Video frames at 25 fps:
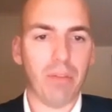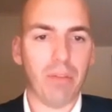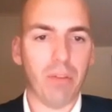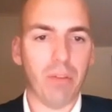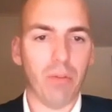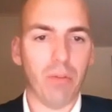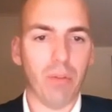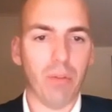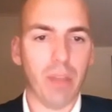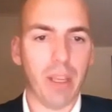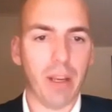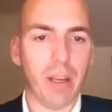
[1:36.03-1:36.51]
of
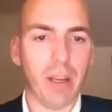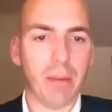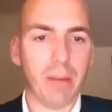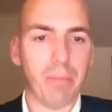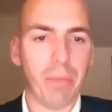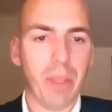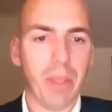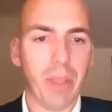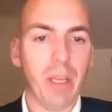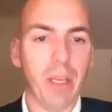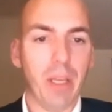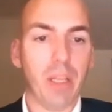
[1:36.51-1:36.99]
fuel here,
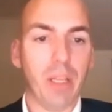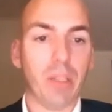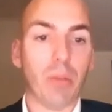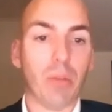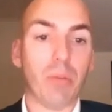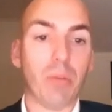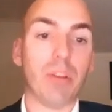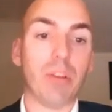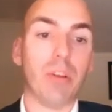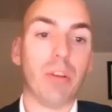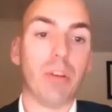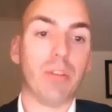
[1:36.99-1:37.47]
the
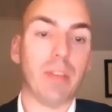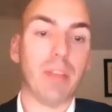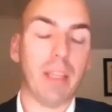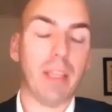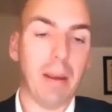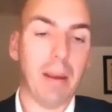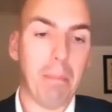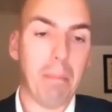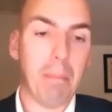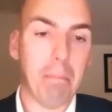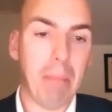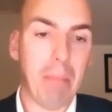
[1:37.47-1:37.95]
resulting
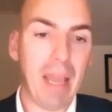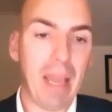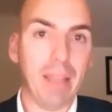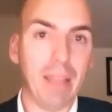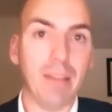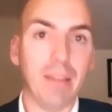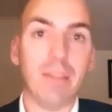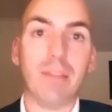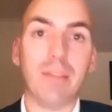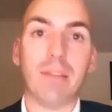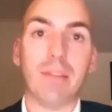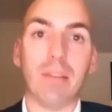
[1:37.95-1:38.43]

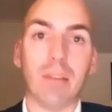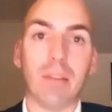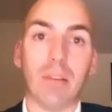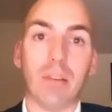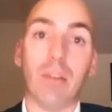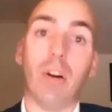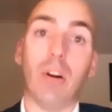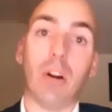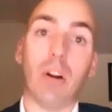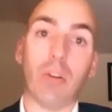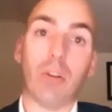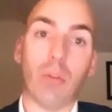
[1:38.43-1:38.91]
balance
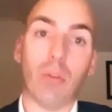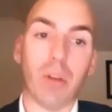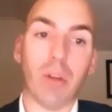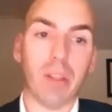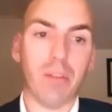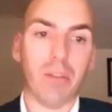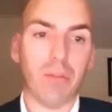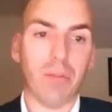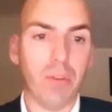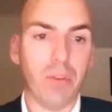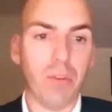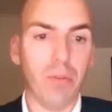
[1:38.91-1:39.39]
according
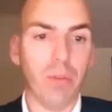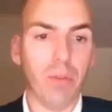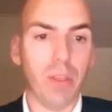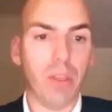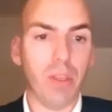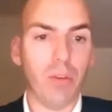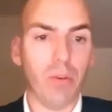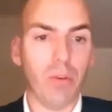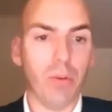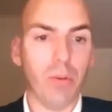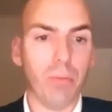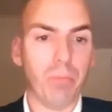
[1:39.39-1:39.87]
to
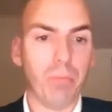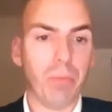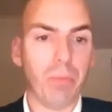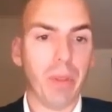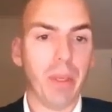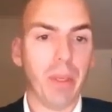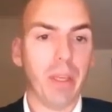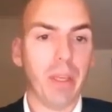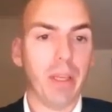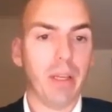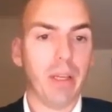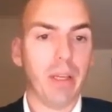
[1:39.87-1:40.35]
FuelEU,
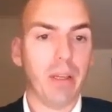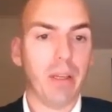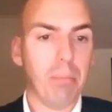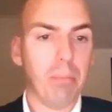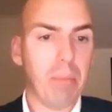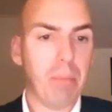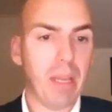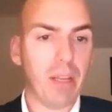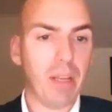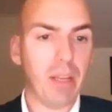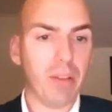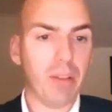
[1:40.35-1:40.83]

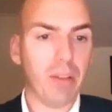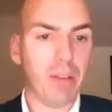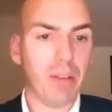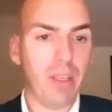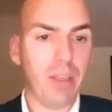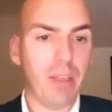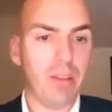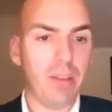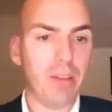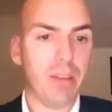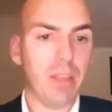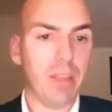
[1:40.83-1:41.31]

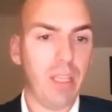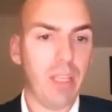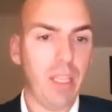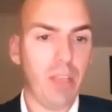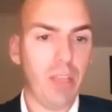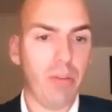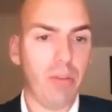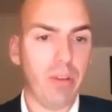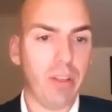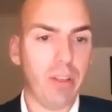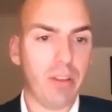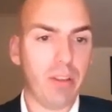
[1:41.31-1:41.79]
penalties,
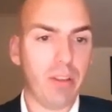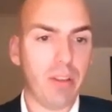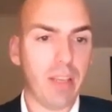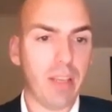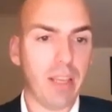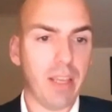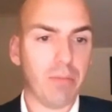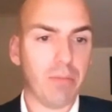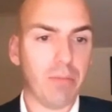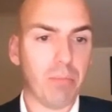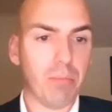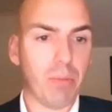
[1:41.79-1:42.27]
EU
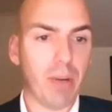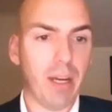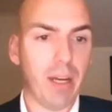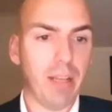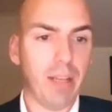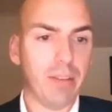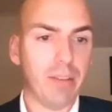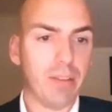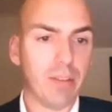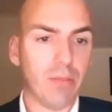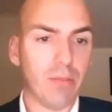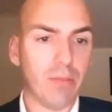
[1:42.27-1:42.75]
ETS
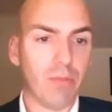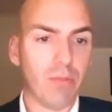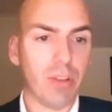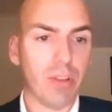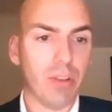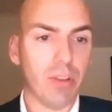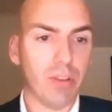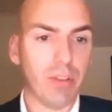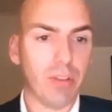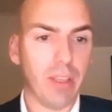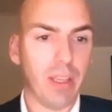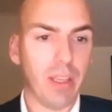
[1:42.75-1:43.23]
price,
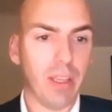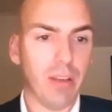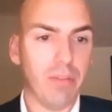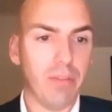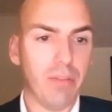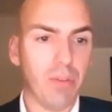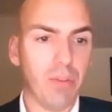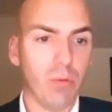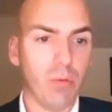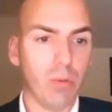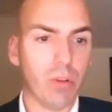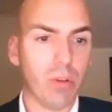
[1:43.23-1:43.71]
resulting
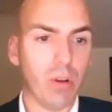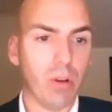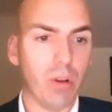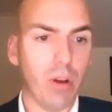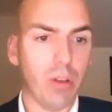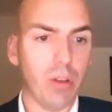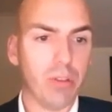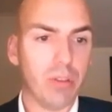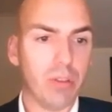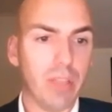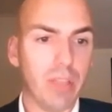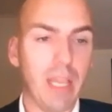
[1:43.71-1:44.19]
fuel
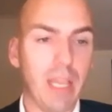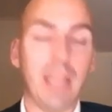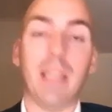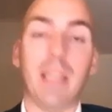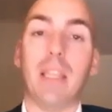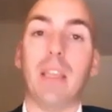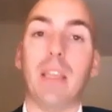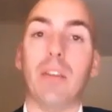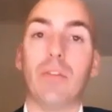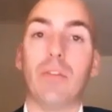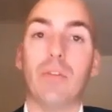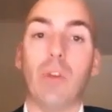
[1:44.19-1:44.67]
costs, and the
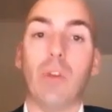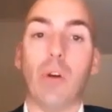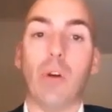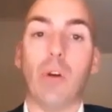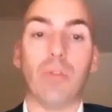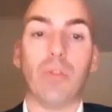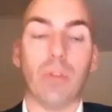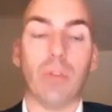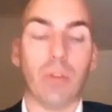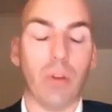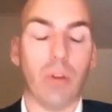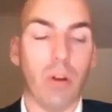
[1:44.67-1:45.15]

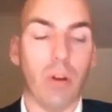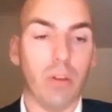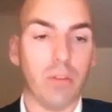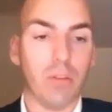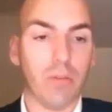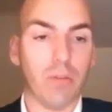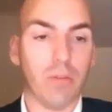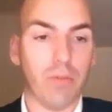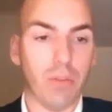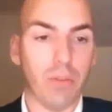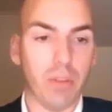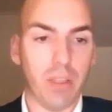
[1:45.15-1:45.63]
total cost
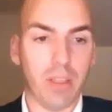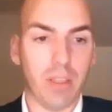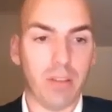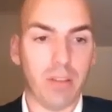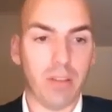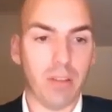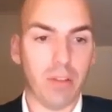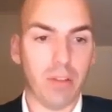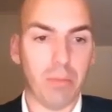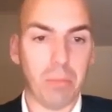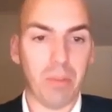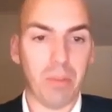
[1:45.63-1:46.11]
for this
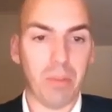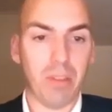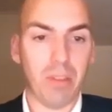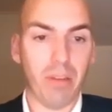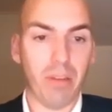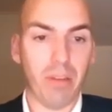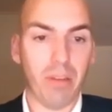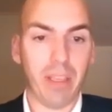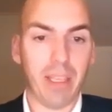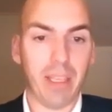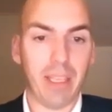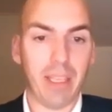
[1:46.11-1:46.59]

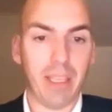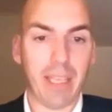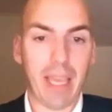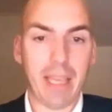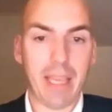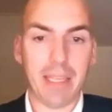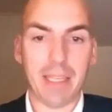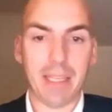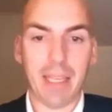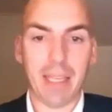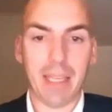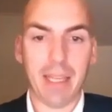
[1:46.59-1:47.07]
specific
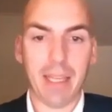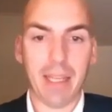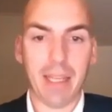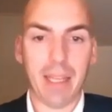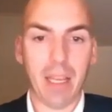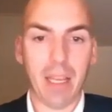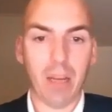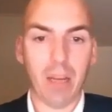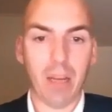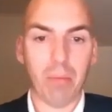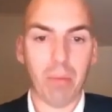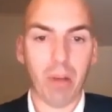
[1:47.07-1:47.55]
case. And then
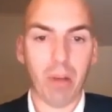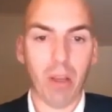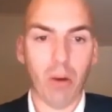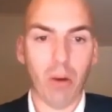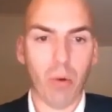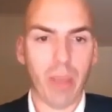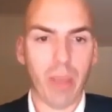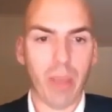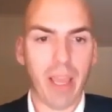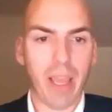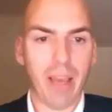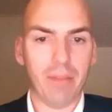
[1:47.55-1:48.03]
here below
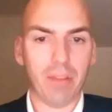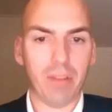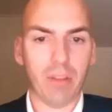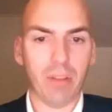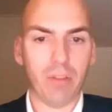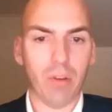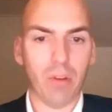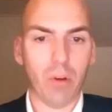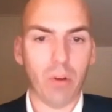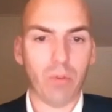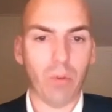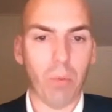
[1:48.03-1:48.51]
we have the
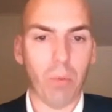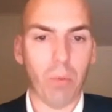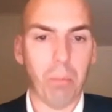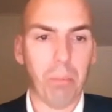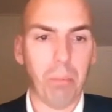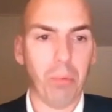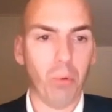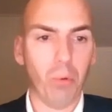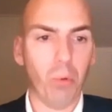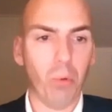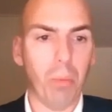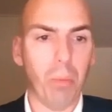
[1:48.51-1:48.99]
total
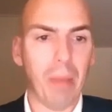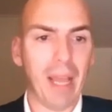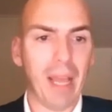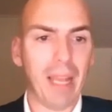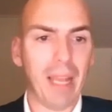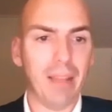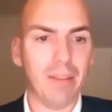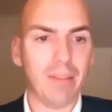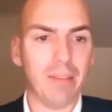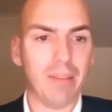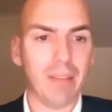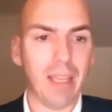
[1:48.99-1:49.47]
pool
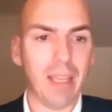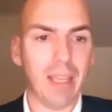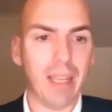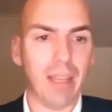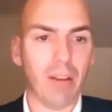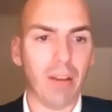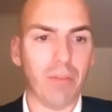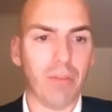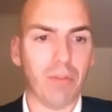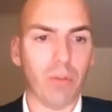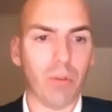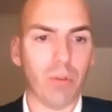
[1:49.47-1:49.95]
balance, and that
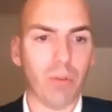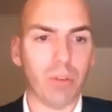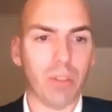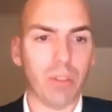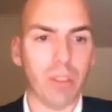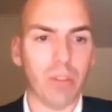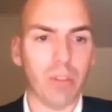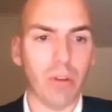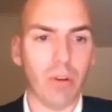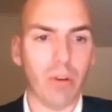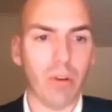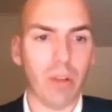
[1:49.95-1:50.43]
of course
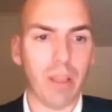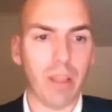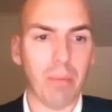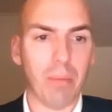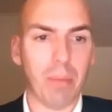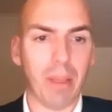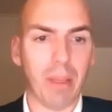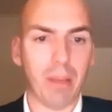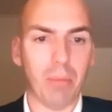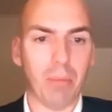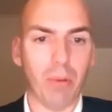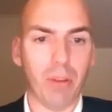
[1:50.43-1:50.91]
is only
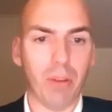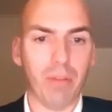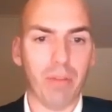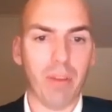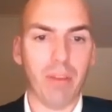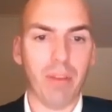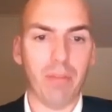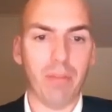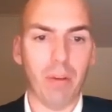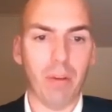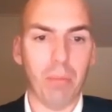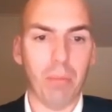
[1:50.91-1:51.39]
applicable if
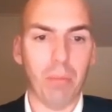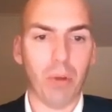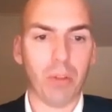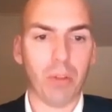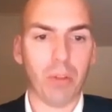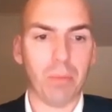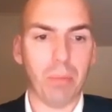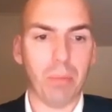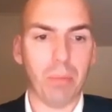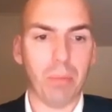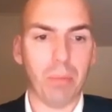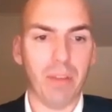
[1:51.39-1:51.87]
you have
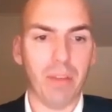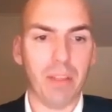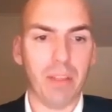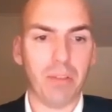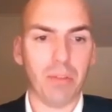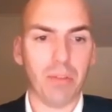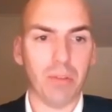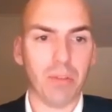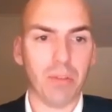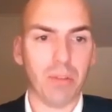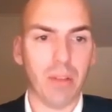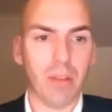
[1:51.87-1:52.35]
multiple
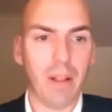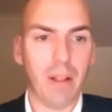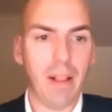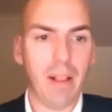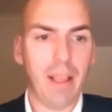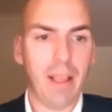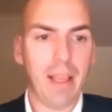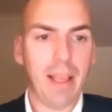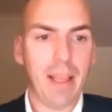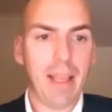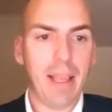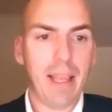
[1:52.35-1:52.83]
vessels.
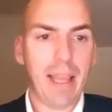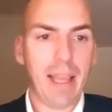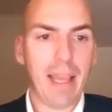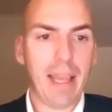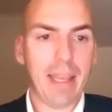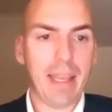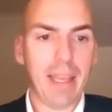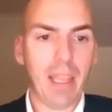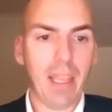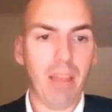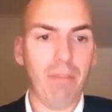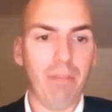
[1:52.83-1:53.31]

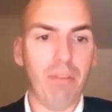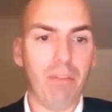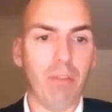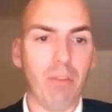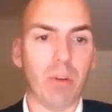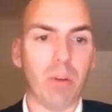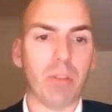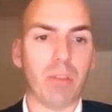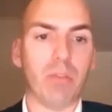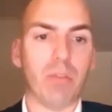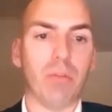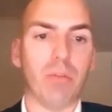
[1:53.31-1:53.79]
And if you
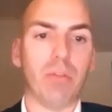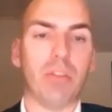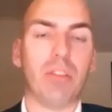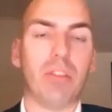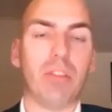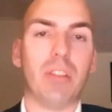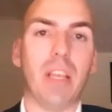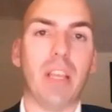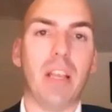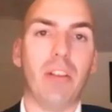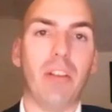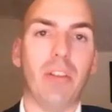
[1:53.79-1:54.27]
want to
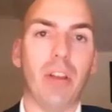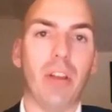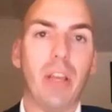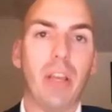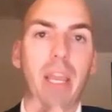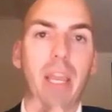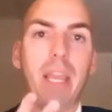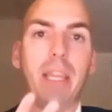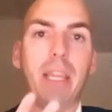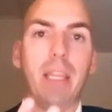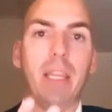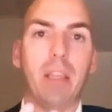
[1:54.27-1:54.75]
sell
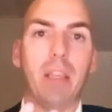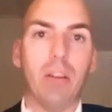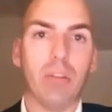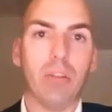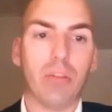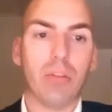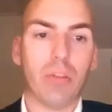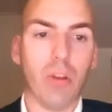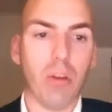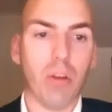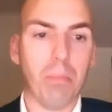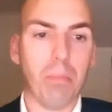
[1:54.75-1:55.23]
any
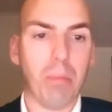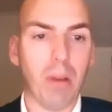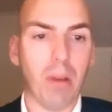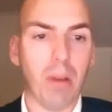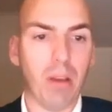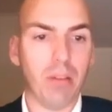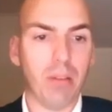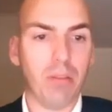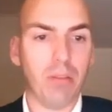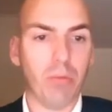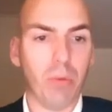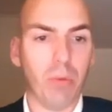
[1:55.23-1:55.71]

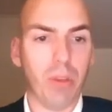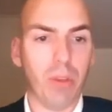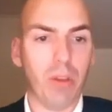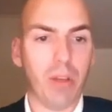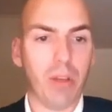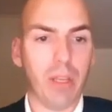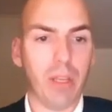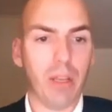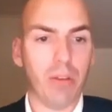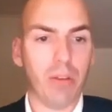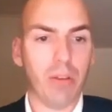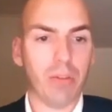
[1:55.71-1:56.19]
surplus, you
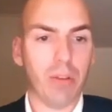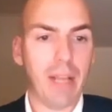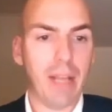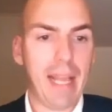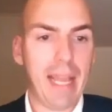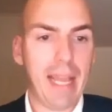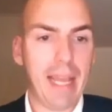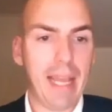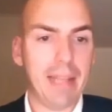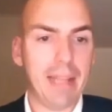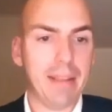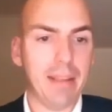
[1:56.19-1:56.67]
can also
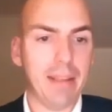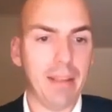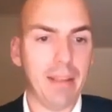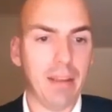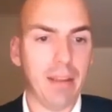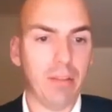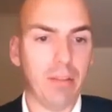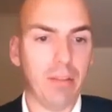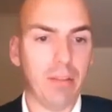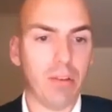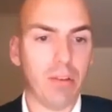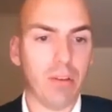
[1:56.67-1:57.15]
add
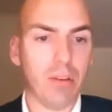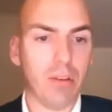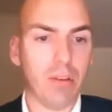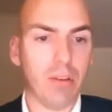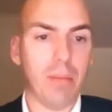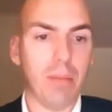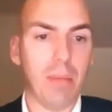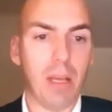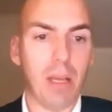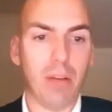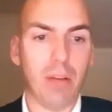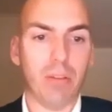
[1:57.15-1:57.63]
a certain
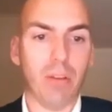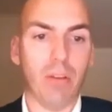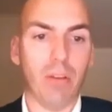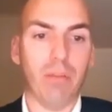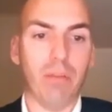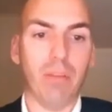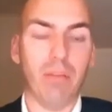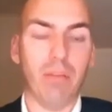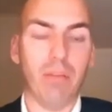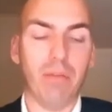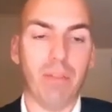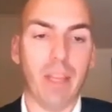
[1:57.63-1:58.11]
amount of
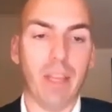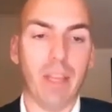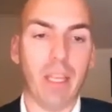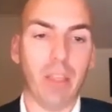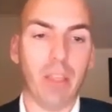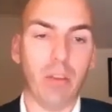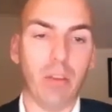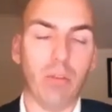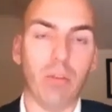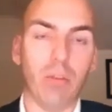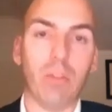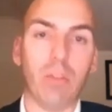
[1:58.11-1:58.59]

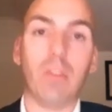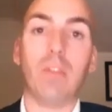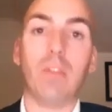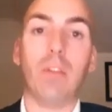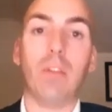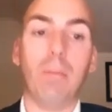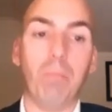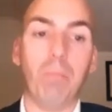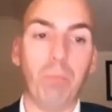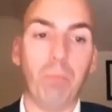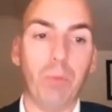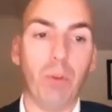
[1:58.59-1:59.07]
value
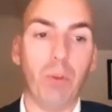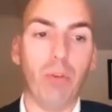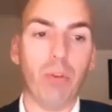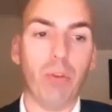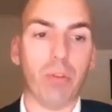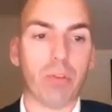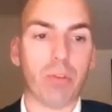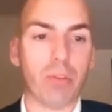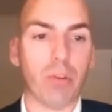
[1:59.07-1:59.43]
to your